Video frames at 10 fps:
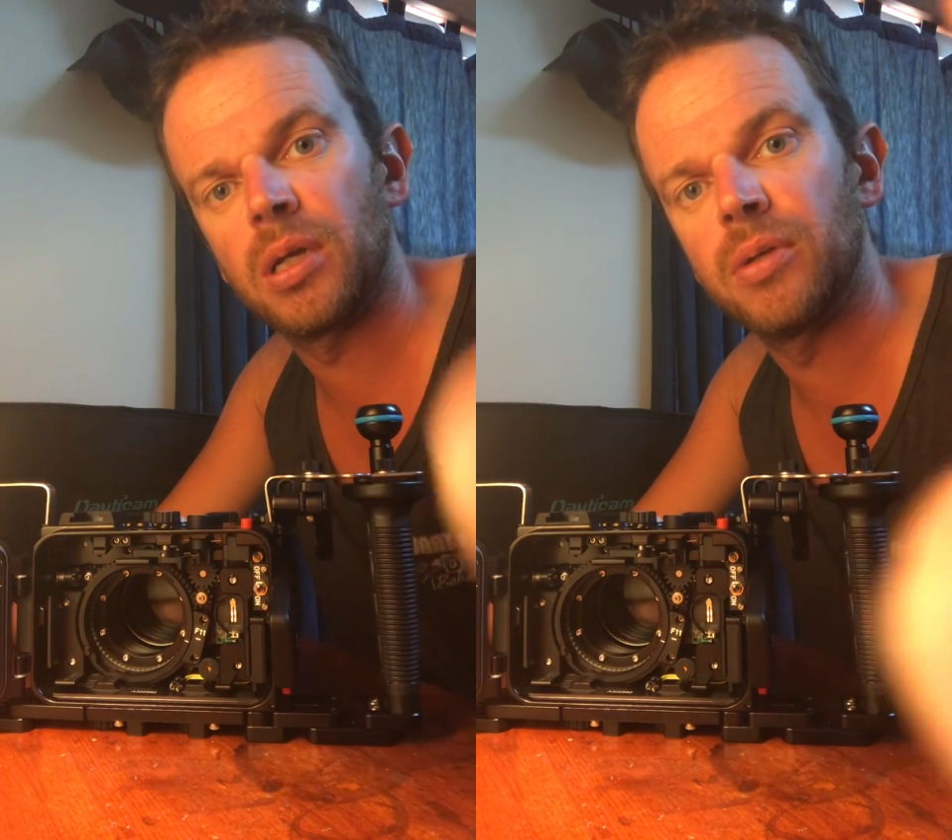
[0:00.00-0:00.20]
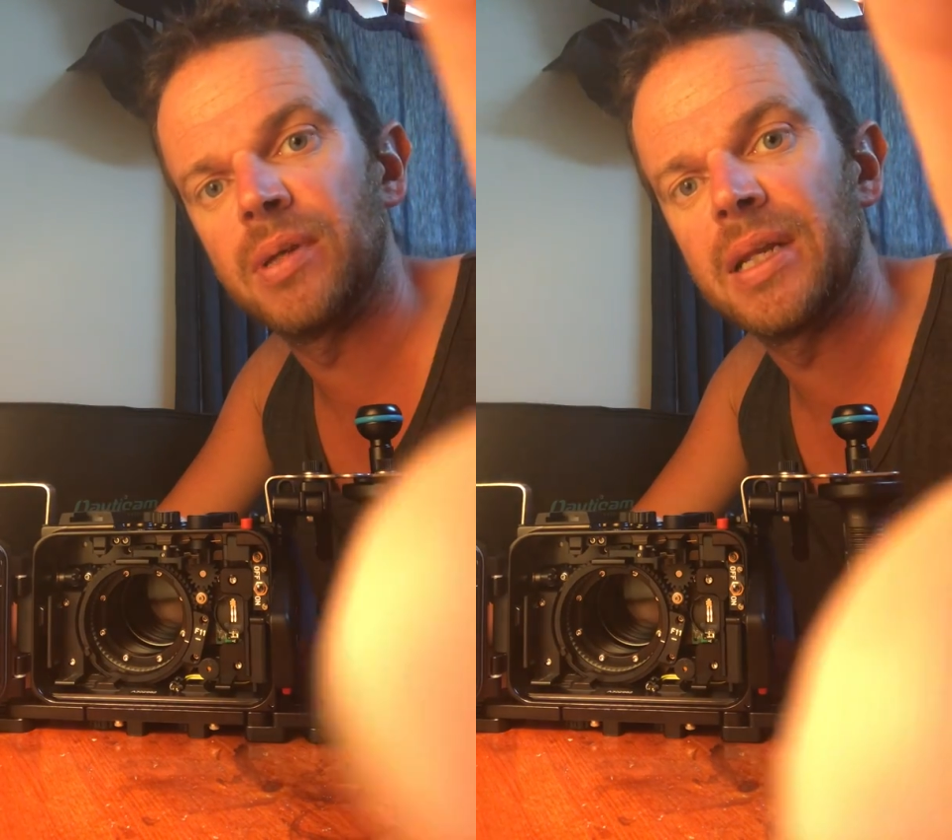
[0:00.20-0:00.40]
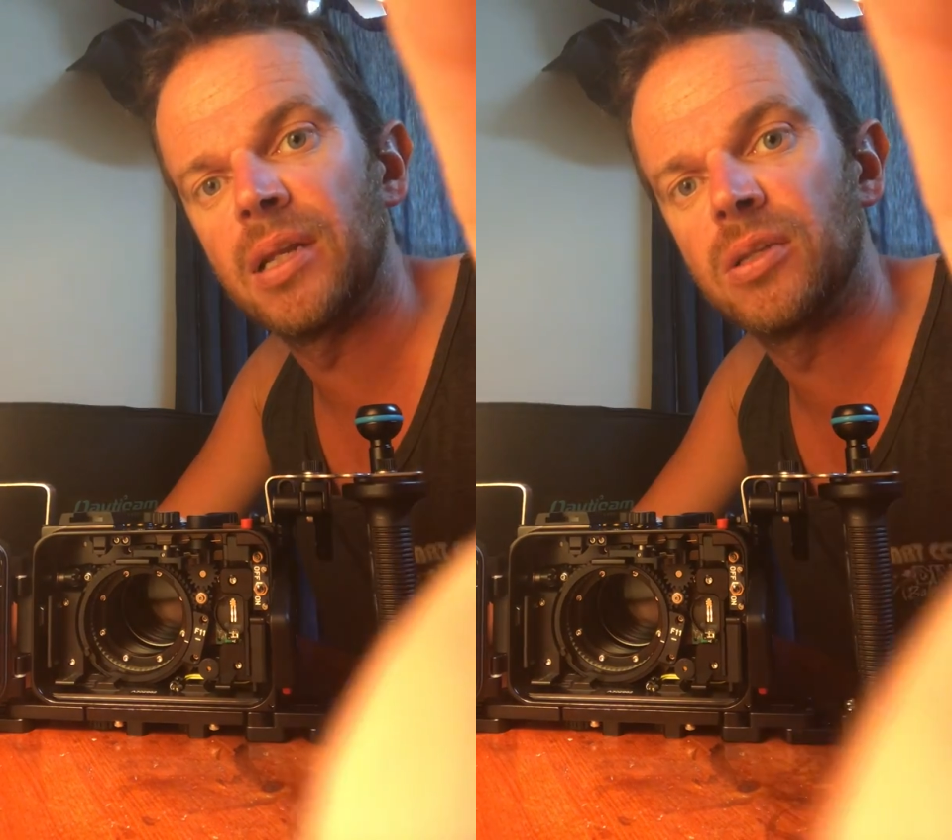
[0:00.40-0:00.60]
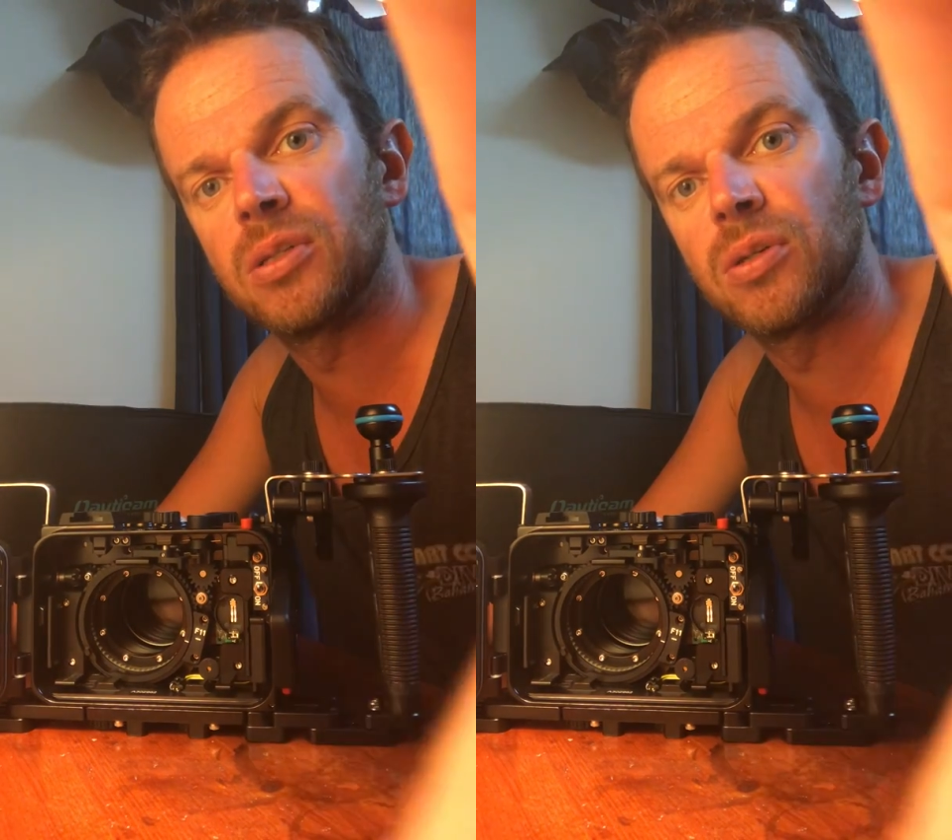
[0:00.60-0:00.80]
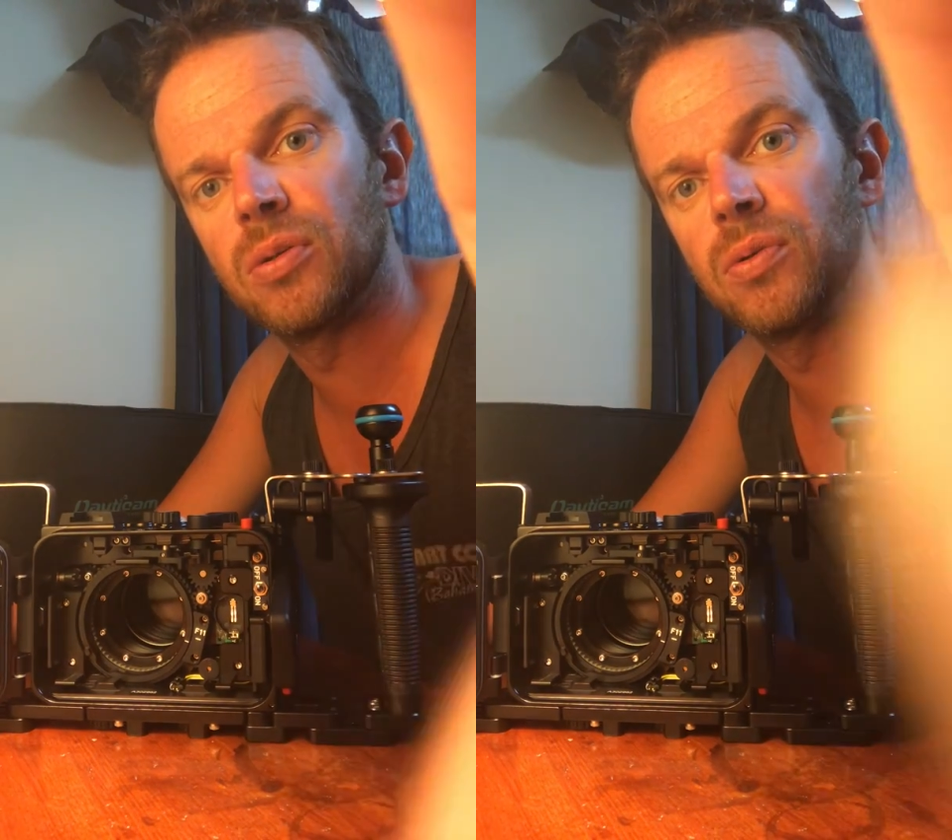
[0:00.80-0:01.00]
you needed
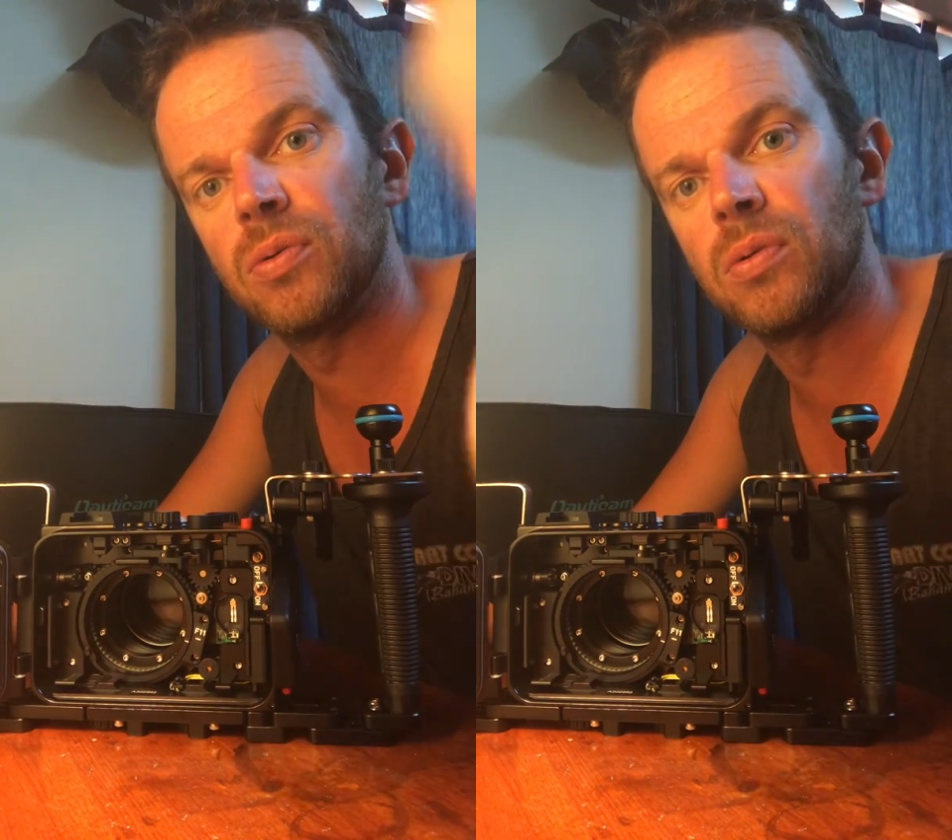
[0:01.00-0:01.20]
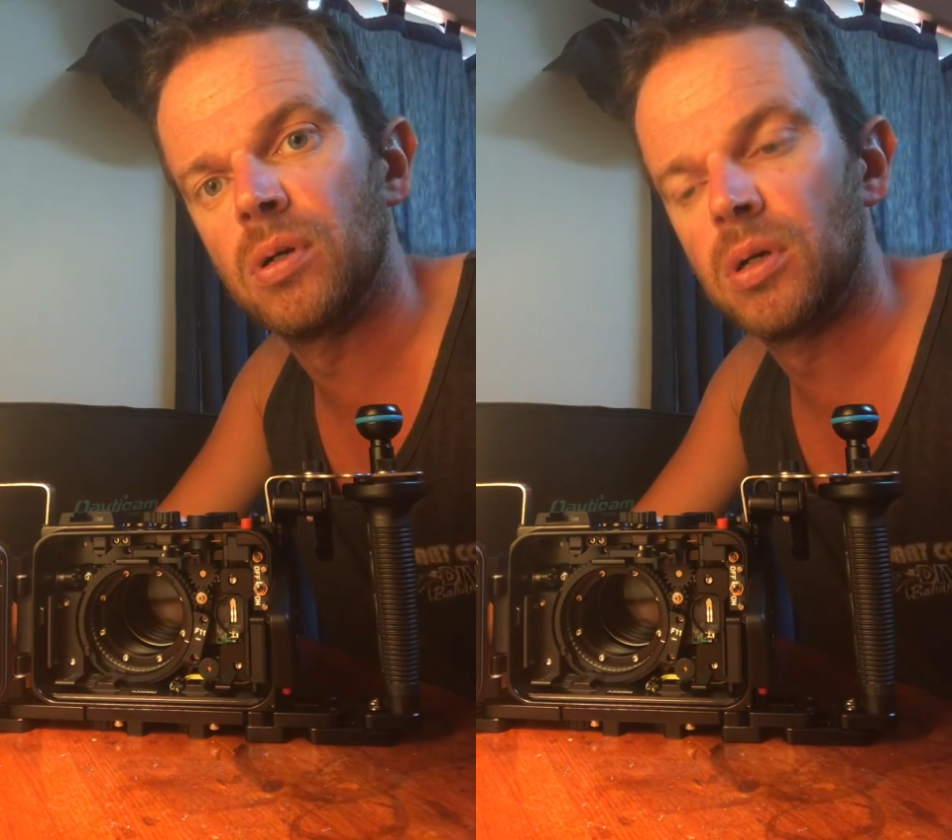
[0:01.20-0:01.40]
to